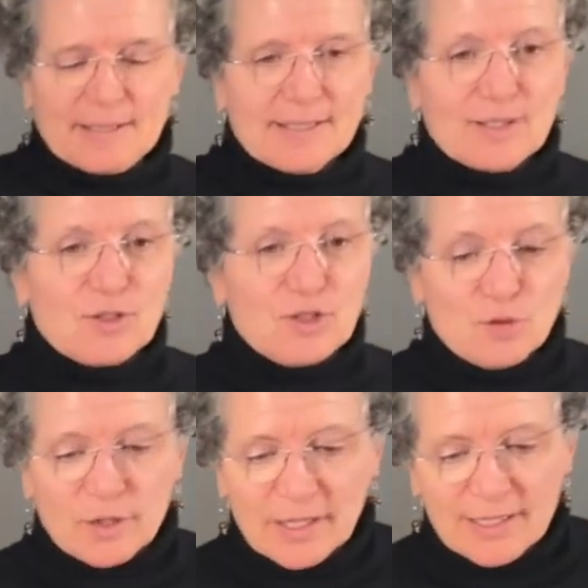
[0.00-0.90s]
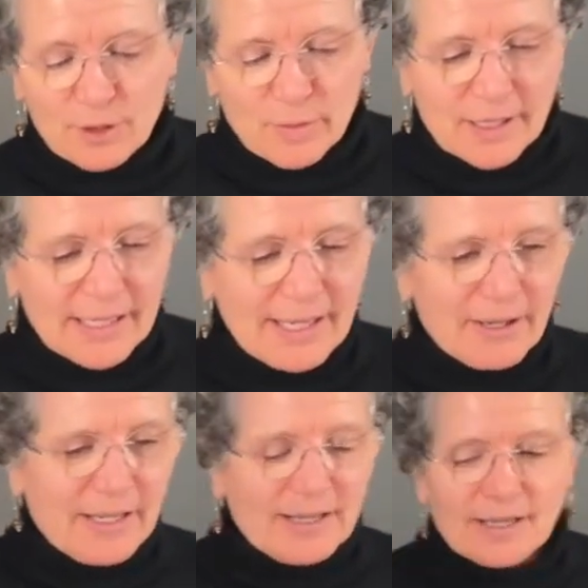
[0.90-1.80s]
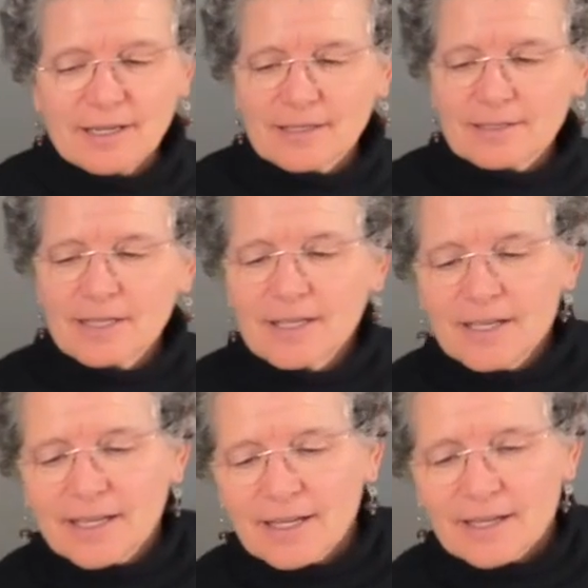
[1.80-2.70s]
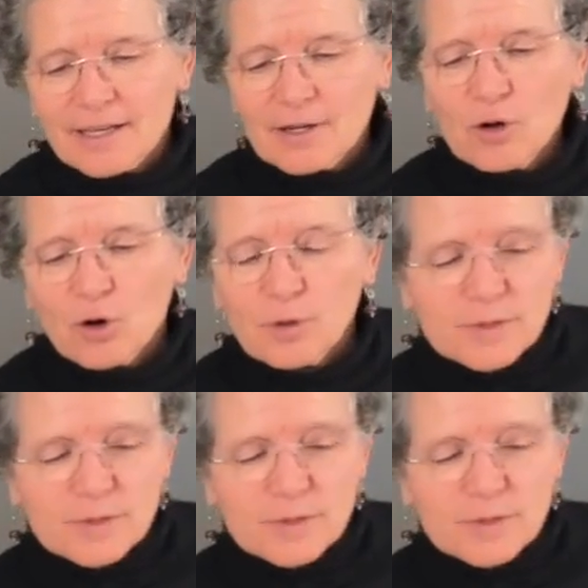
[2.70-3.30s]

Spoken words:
This is, you're really hearing a home